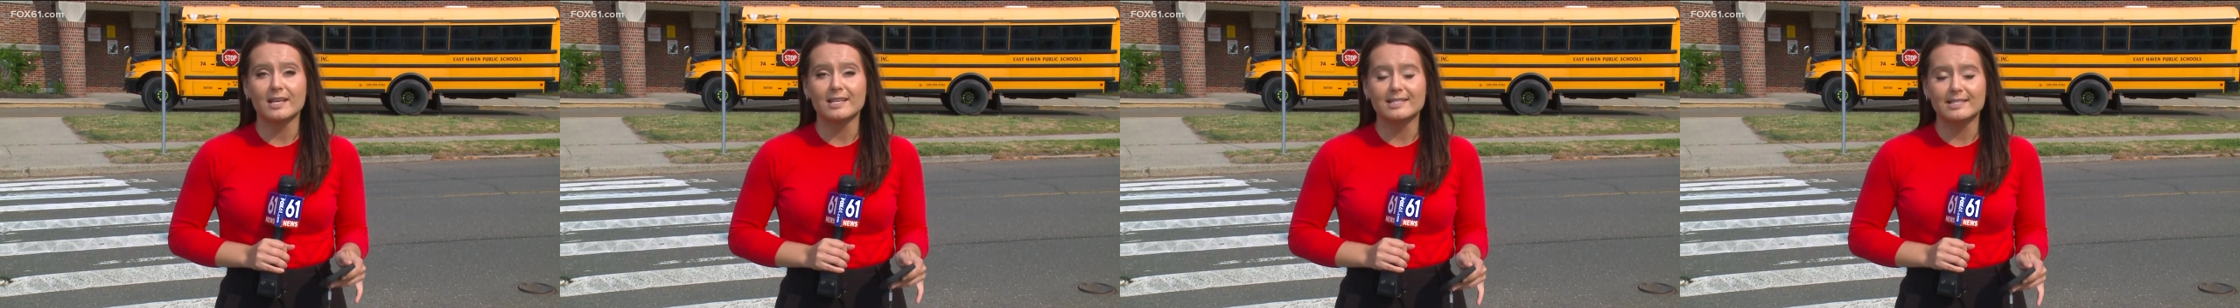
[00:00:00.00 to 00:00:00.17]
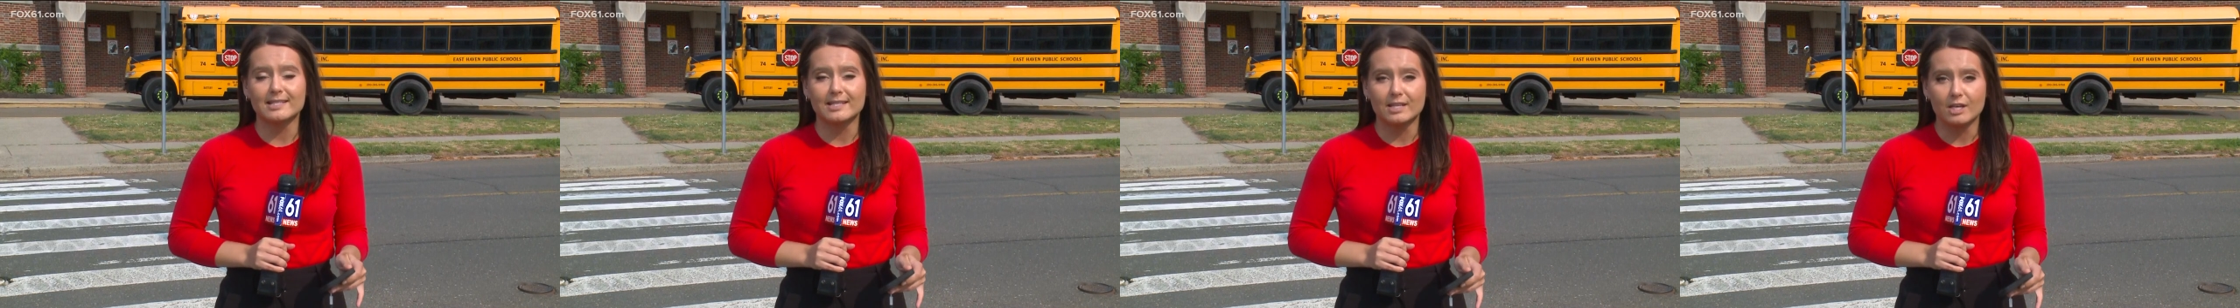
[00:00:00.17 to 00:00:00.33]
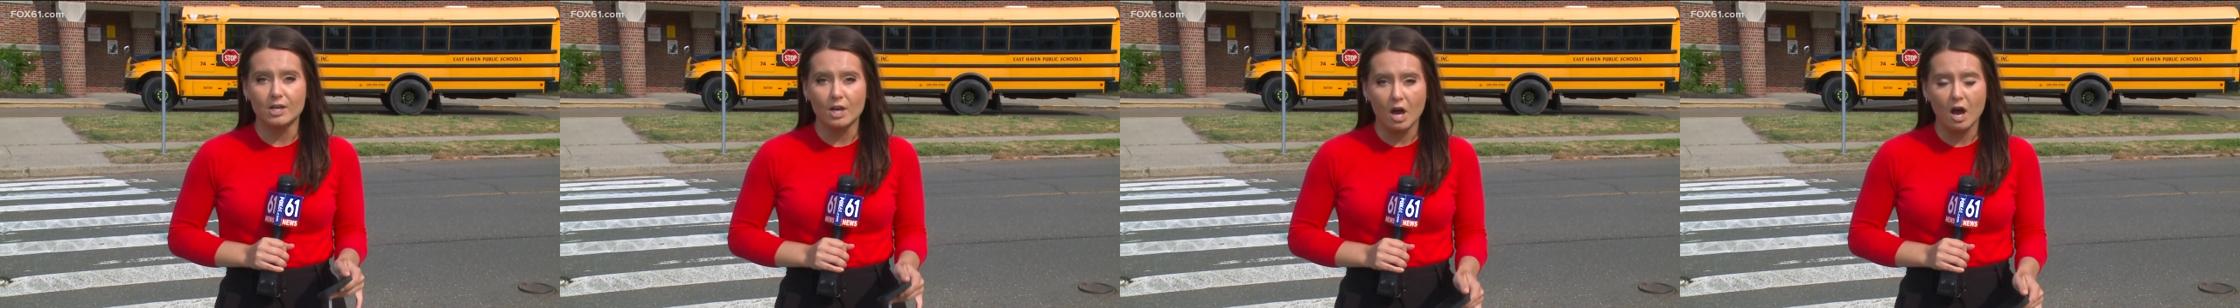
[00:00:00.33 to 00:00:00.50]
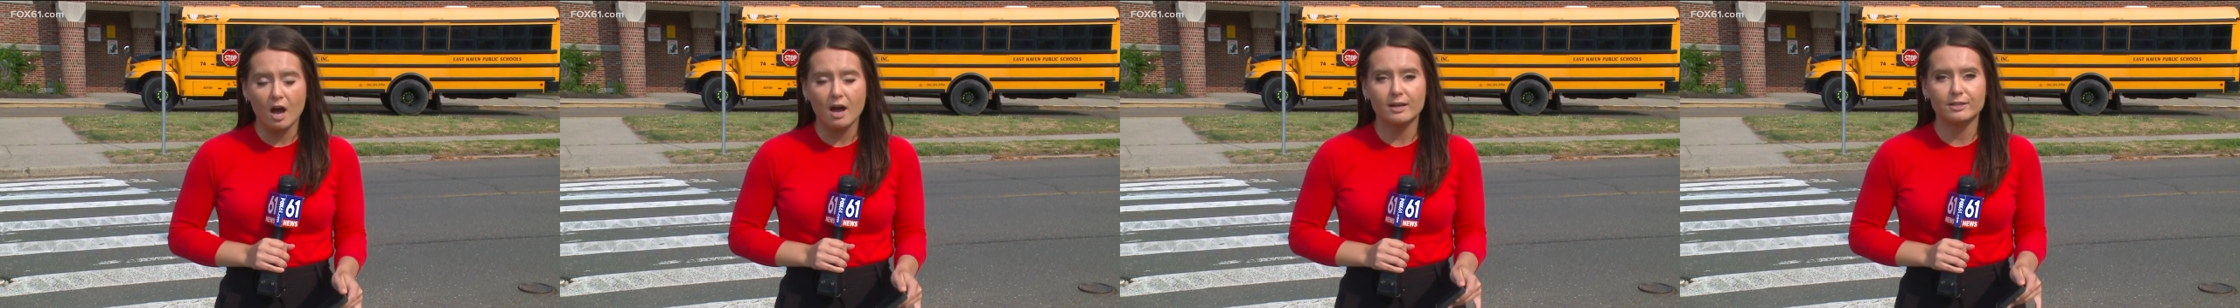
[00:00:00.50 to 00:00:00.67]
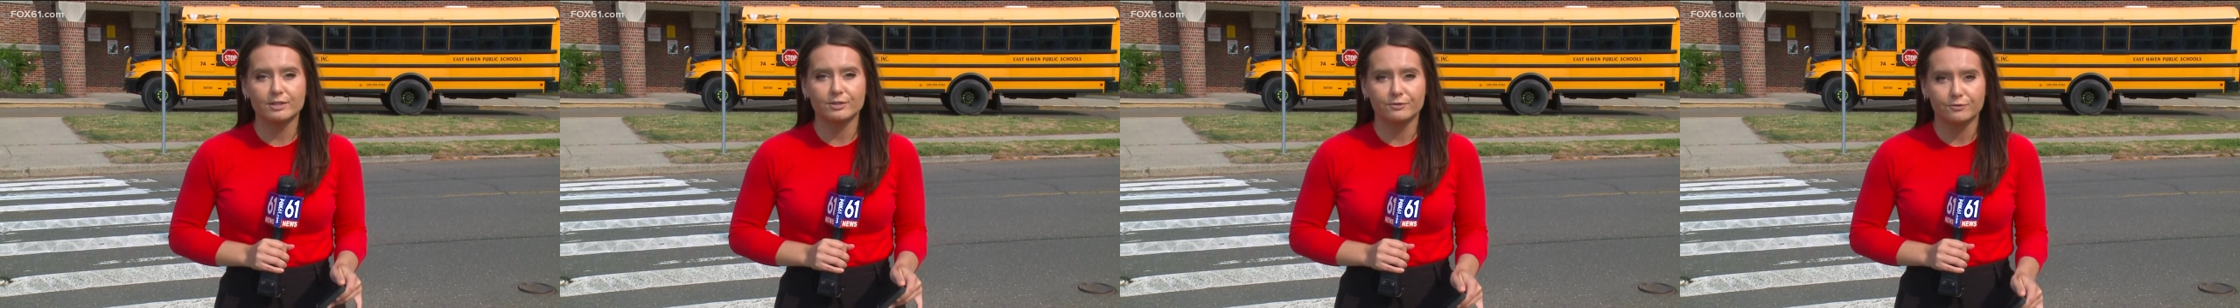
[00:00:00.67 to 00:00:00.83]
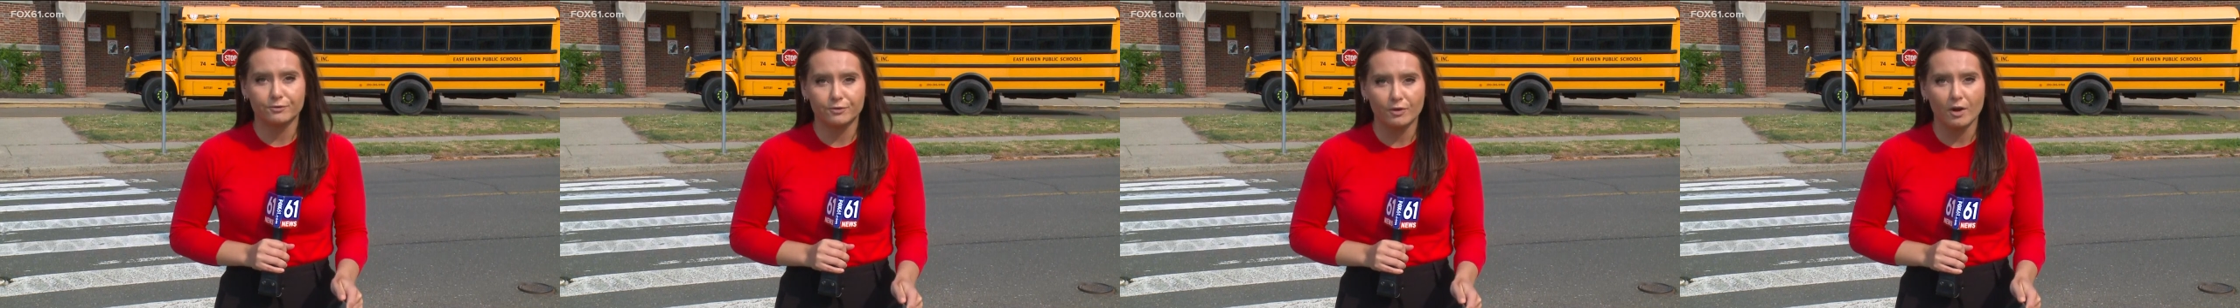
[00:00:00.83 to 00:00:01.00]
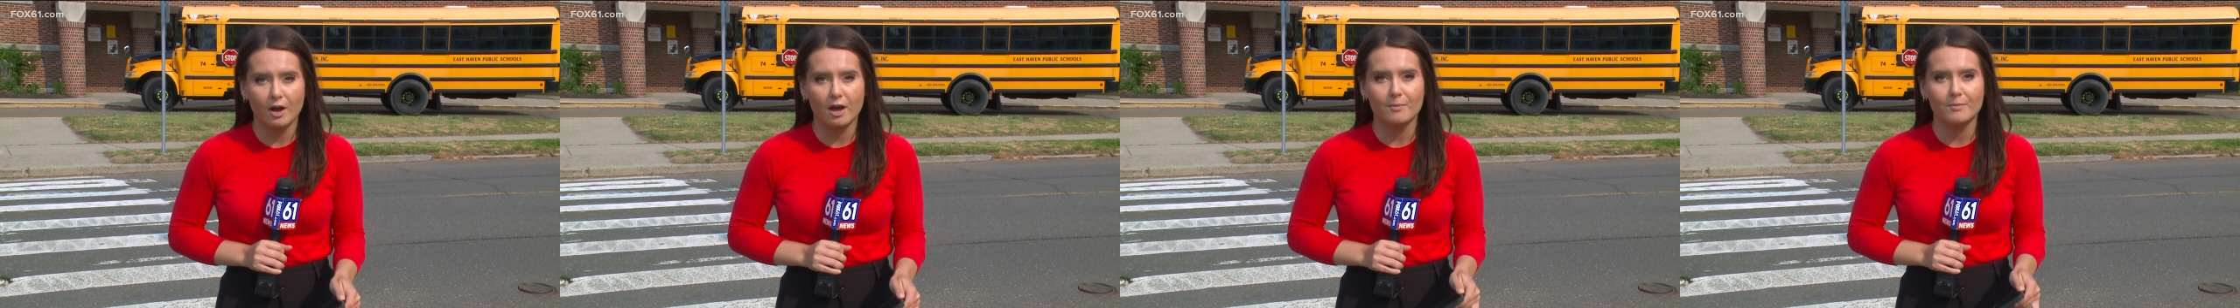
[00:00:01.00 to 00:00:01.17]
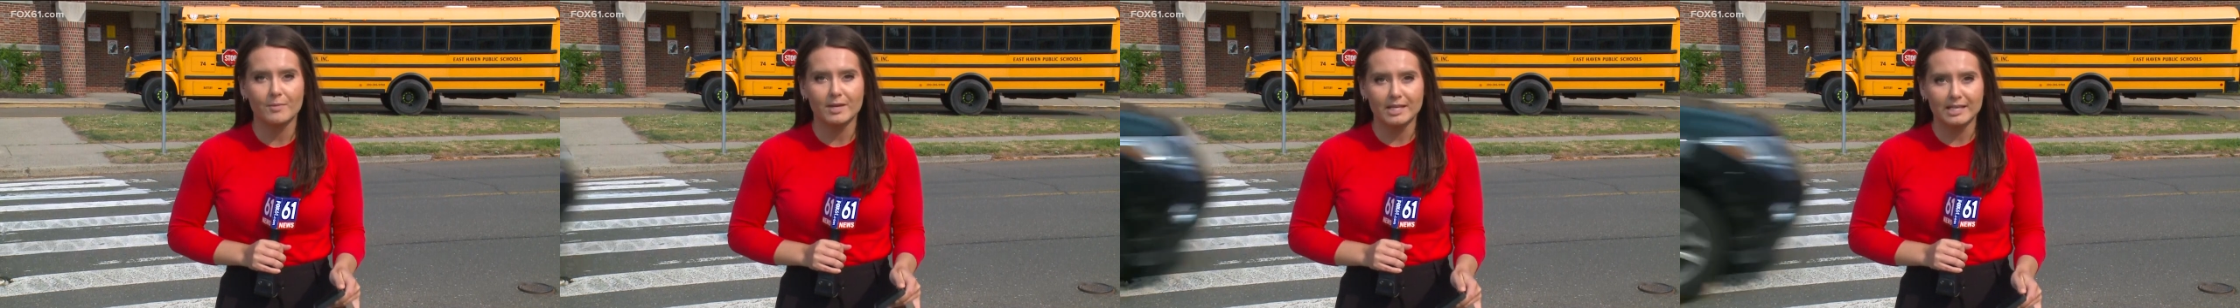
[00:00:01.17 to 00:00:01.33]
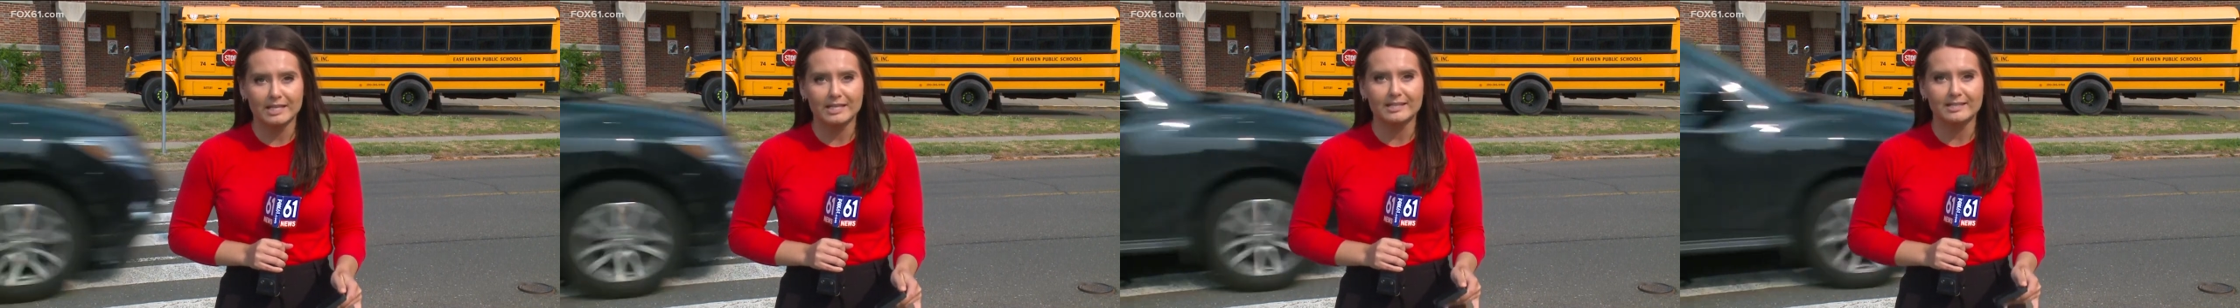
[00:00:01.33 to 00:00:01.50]
is not
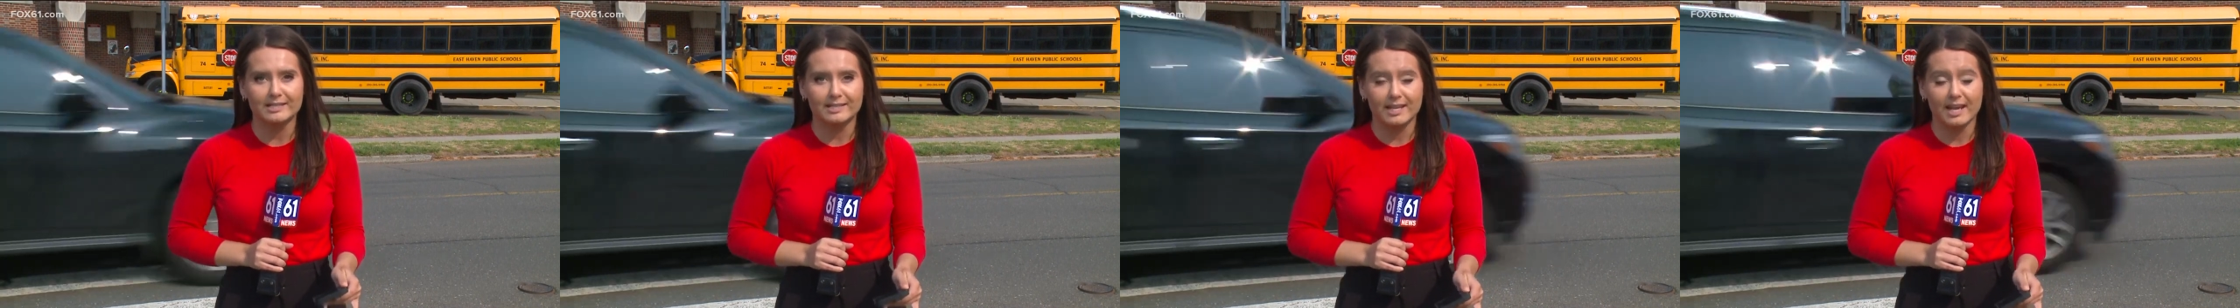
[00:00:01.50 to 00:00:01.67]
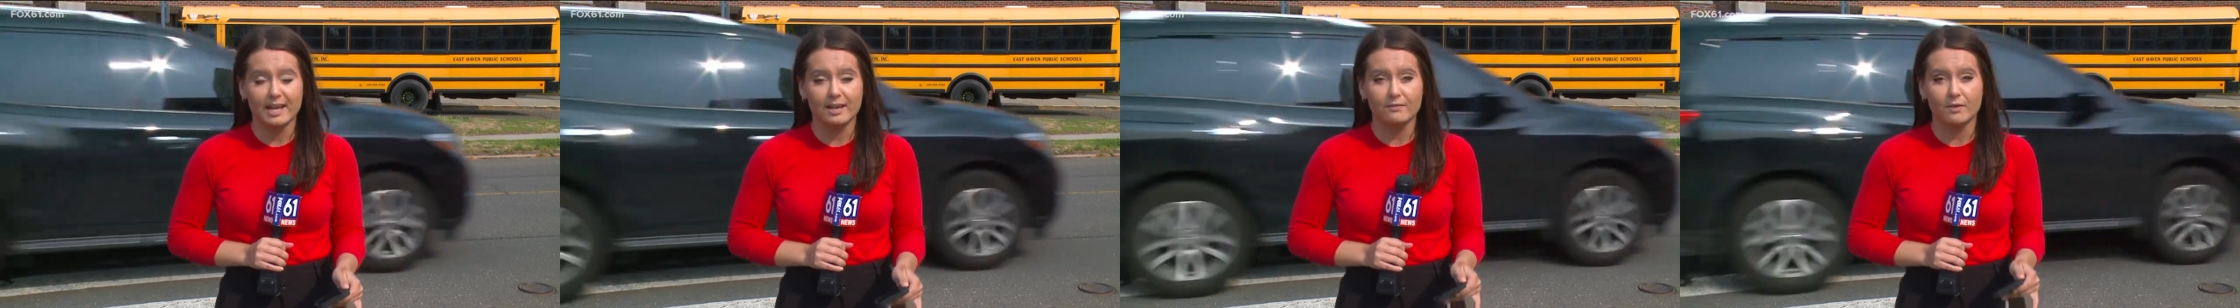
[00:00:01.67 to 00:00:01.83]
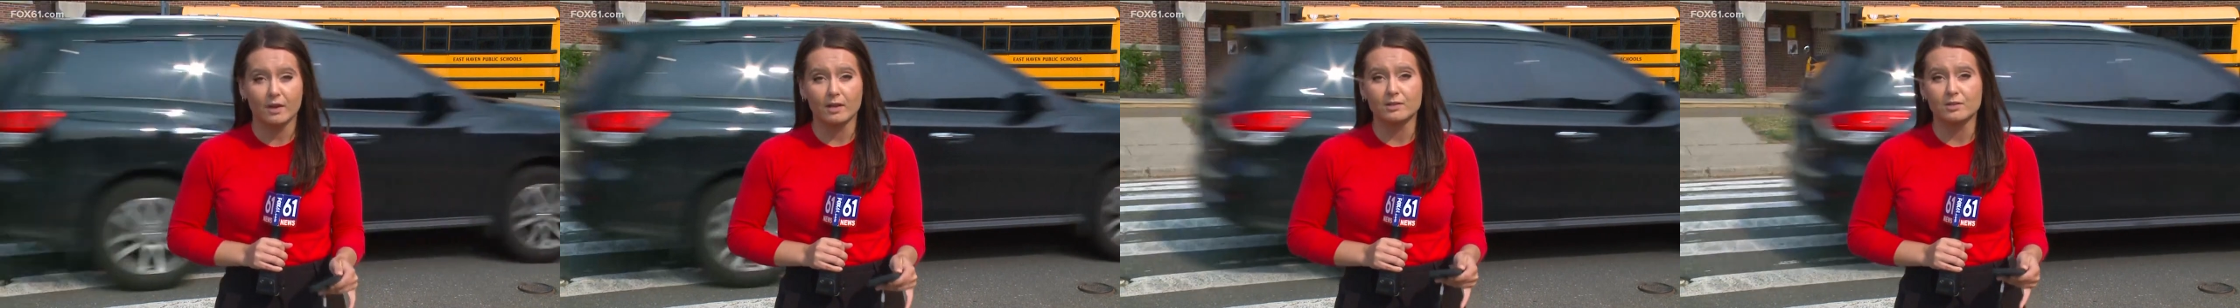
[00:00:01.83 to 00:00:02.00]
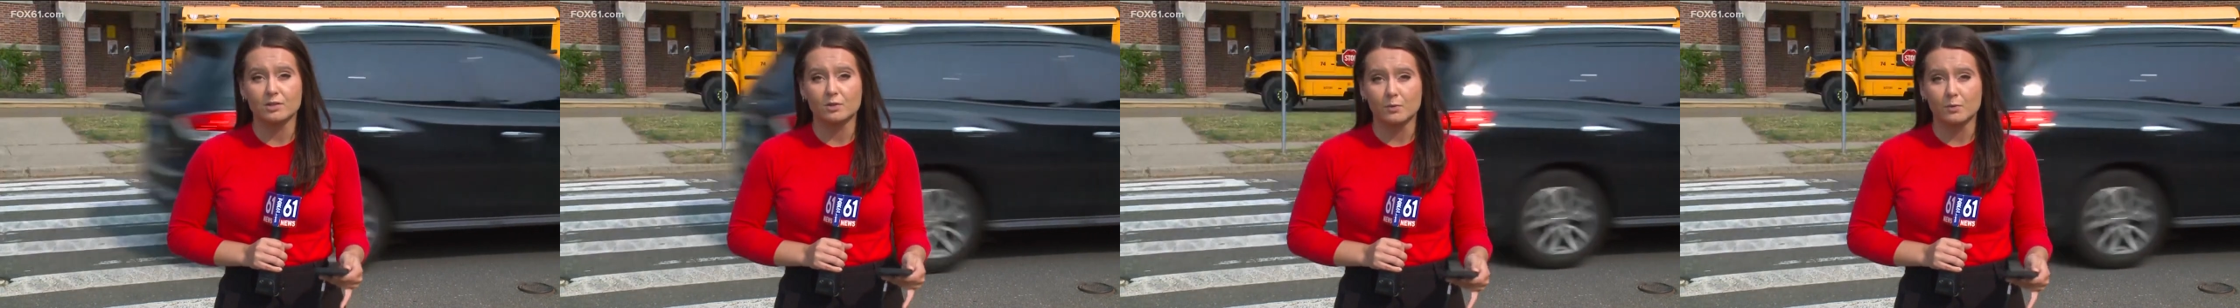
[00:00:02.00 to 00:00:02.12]
from East Haven,